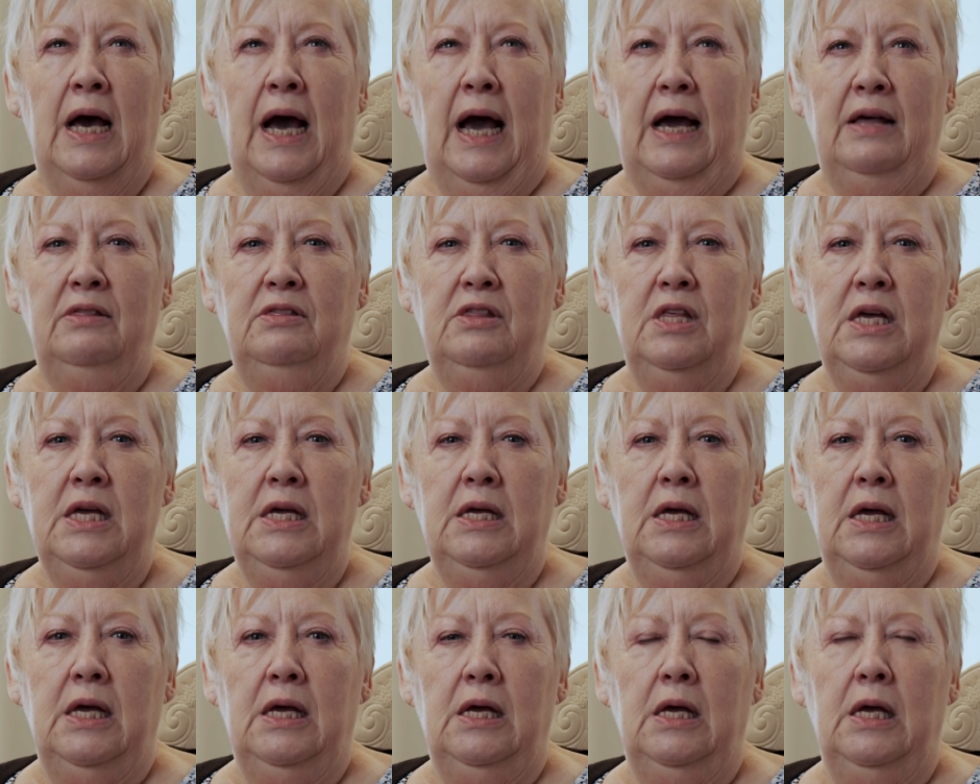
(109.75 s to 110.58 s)
I
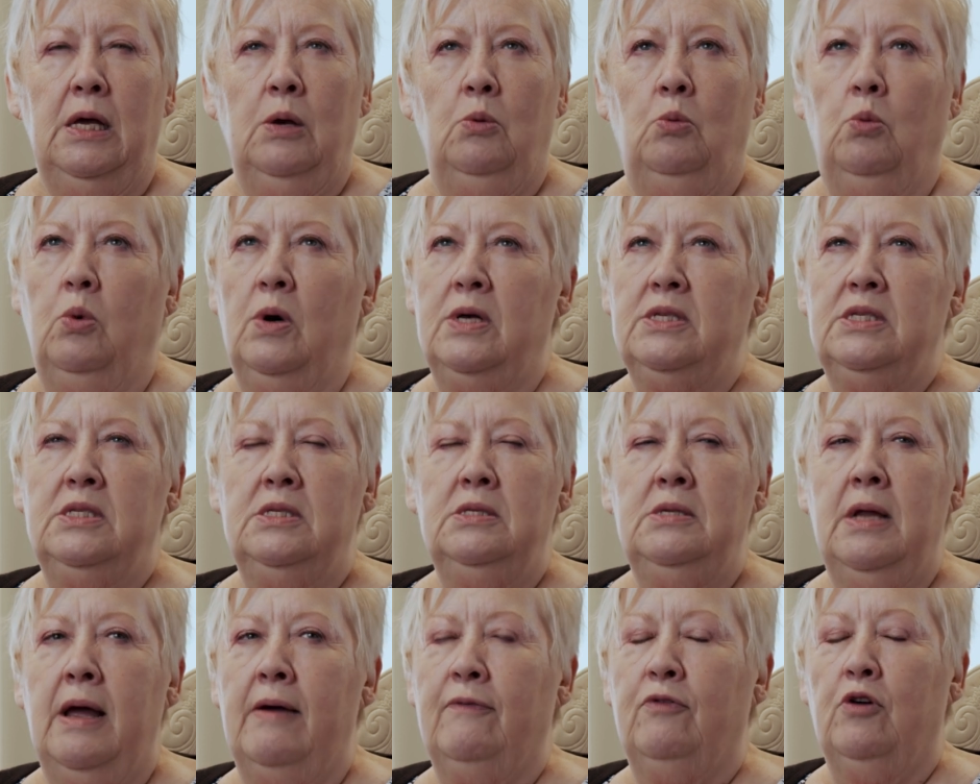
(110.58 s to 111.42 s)
think it was
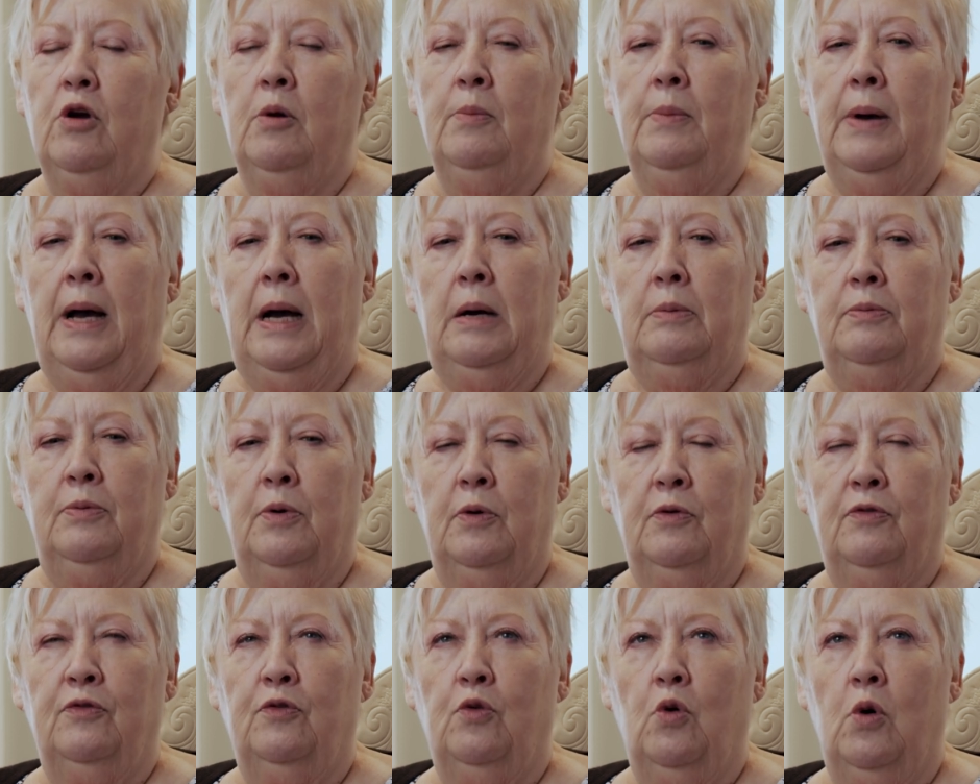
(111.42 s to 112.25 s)
never about
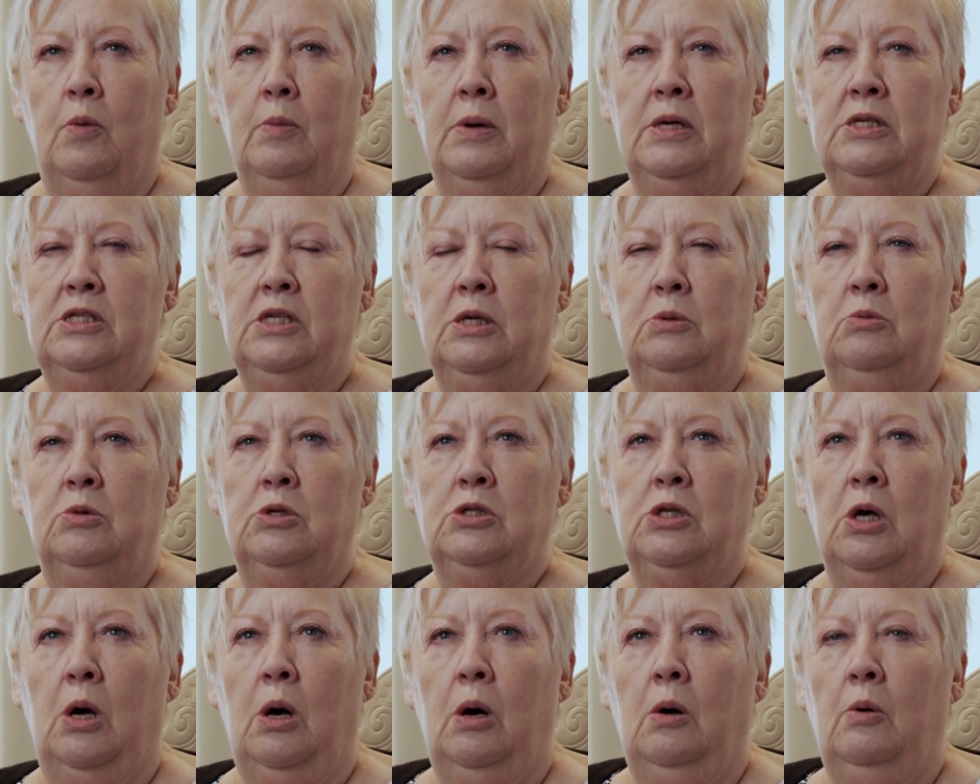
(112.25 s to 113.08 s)
performance. It was
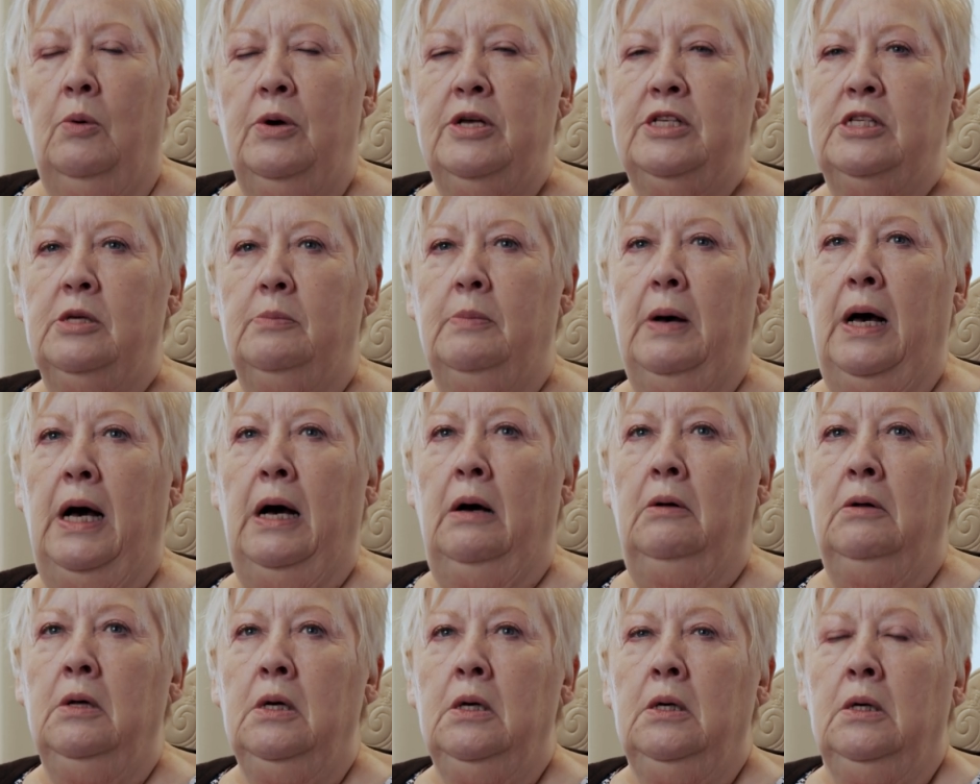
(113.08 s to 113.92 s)
always
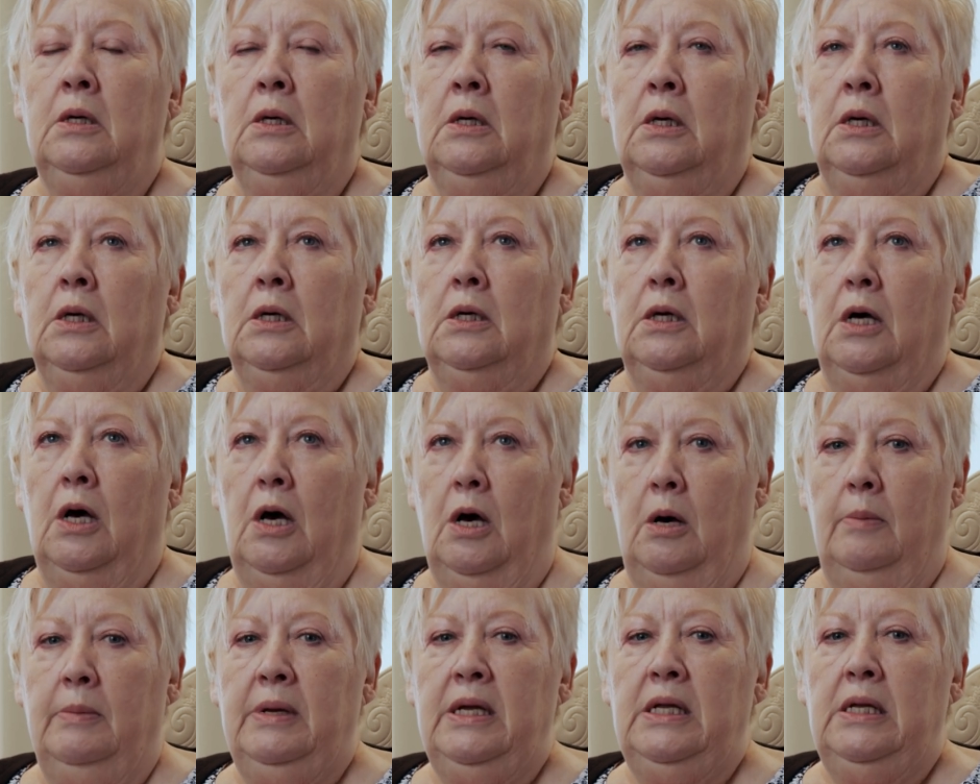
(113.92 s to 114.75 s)
about
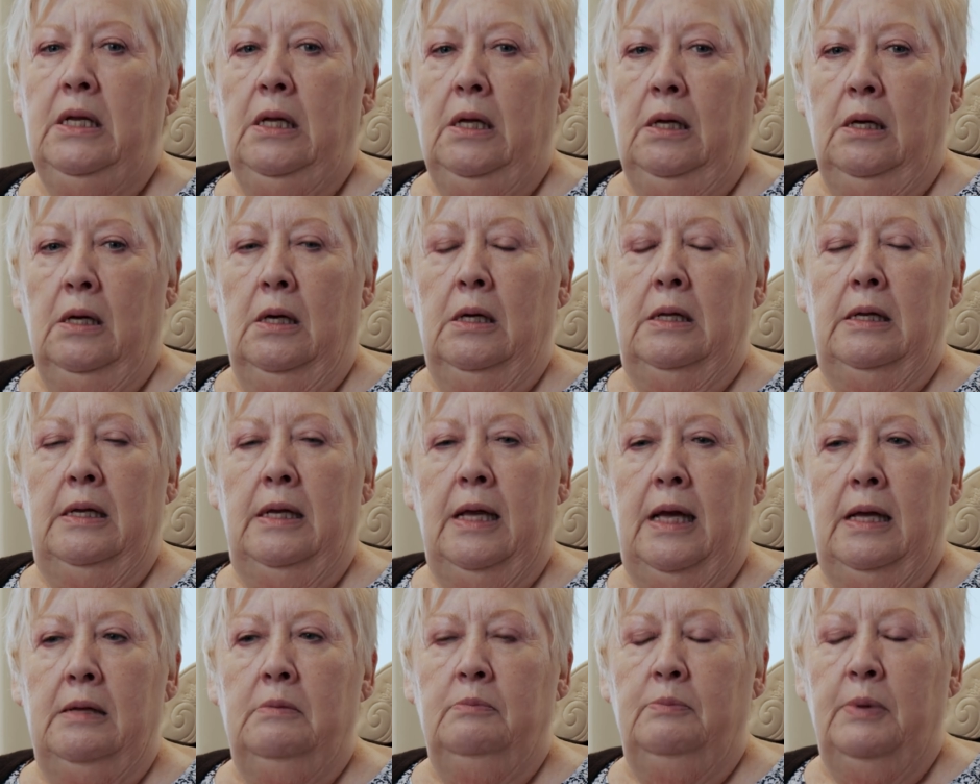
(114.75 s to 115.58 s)
coming in
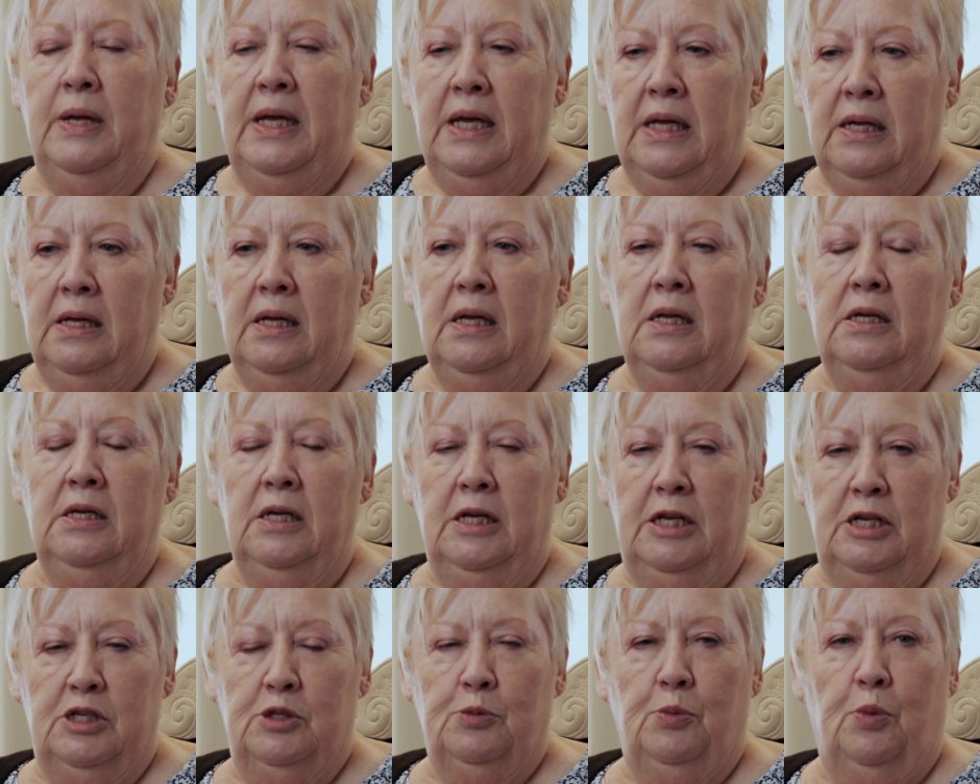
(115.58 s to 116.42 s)
and being into
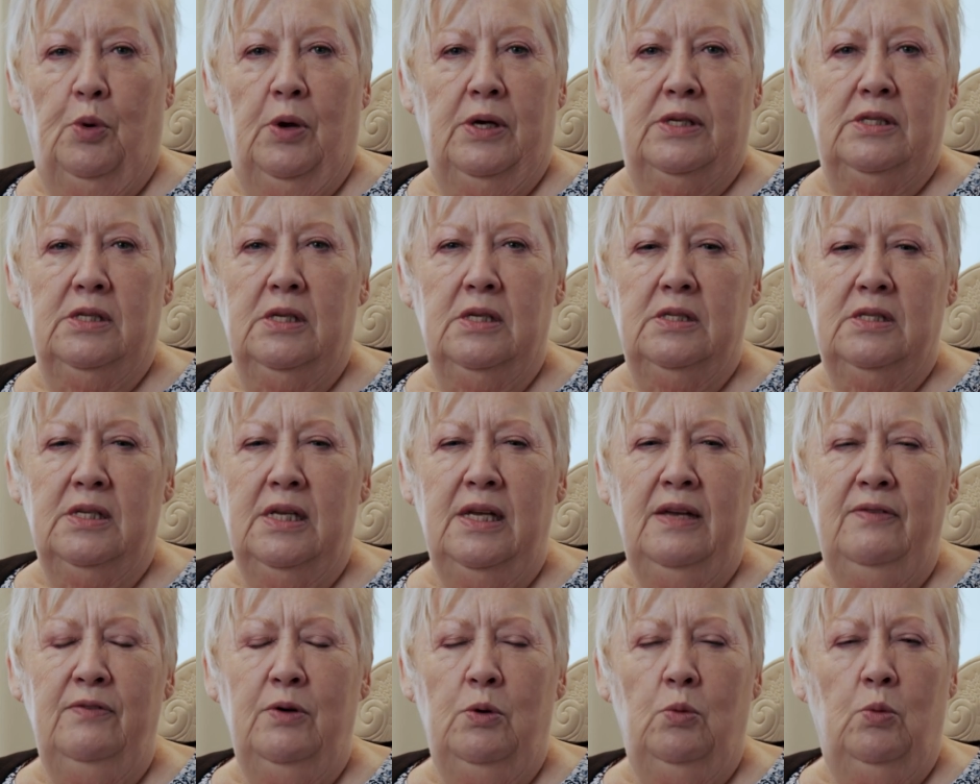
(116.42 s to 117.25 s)
His presence,
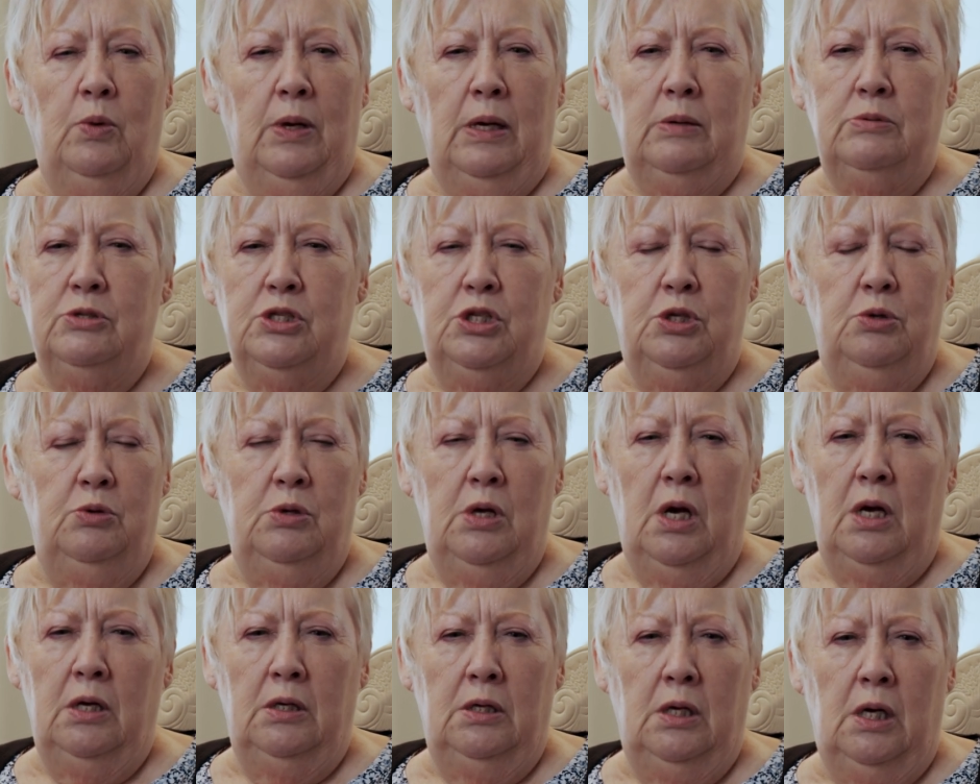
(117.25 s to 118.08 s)
even when I was too
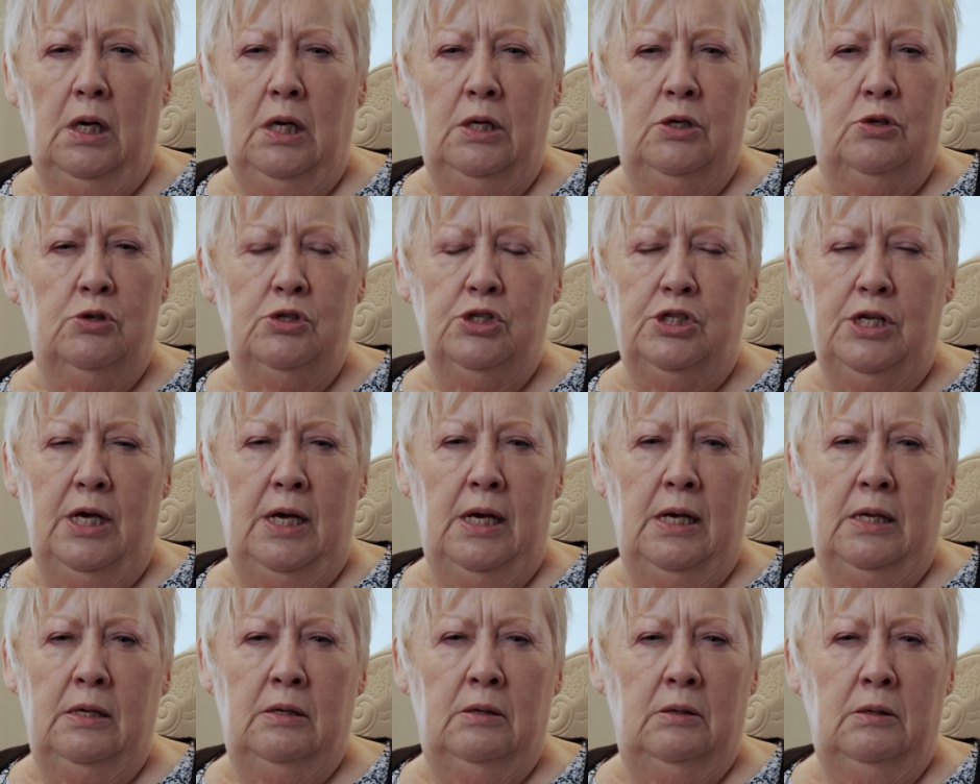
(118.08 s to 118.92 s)
young to
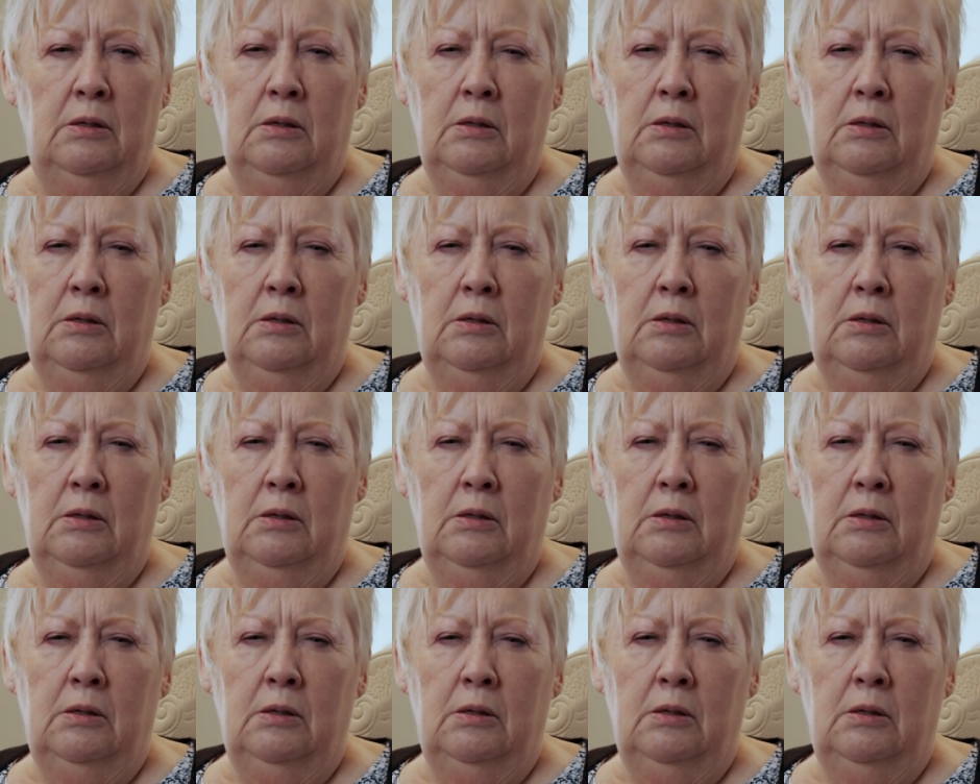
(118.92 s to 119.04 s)
understand.